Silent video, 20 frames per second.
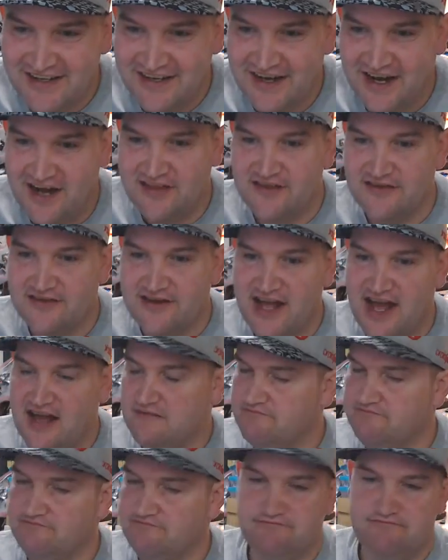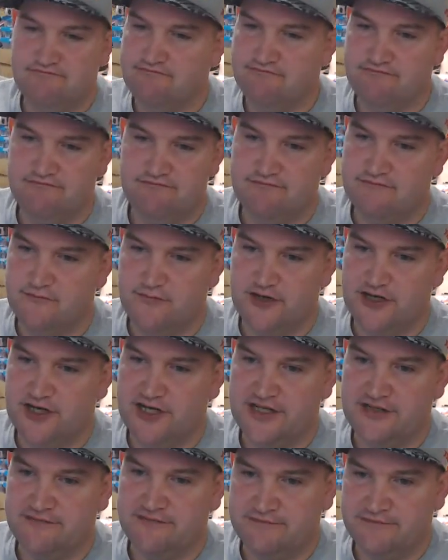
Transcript: Other than that, we're done.